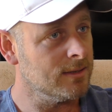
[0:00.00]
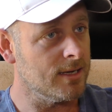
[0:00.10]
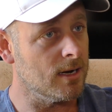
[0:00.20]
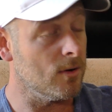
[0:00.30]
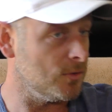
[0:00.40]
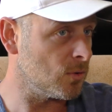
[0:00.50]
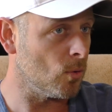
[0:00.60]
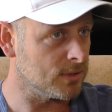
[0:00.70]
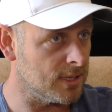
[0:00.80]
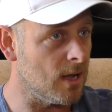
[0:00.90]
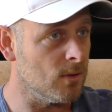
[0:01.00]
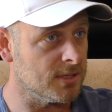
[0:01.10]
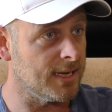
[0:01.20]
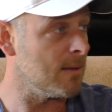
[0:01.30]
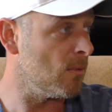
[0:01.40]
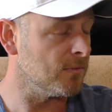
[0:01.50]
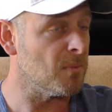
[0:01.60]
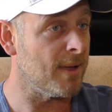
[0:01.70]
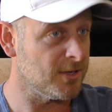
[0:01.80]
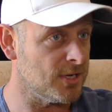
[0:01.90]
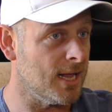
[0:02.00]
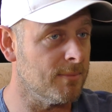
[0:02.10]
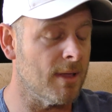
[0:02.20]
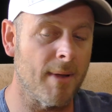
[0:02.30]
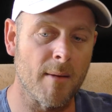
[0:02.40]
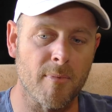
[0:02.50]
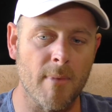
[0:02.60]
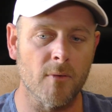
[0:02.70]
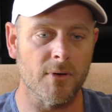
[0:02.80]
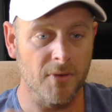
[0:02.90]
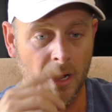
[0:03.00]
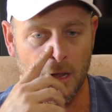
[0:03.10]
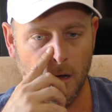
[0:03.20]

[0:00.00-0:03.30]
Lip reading: you know, who scored the goals and came off the bench and helped them get promoted,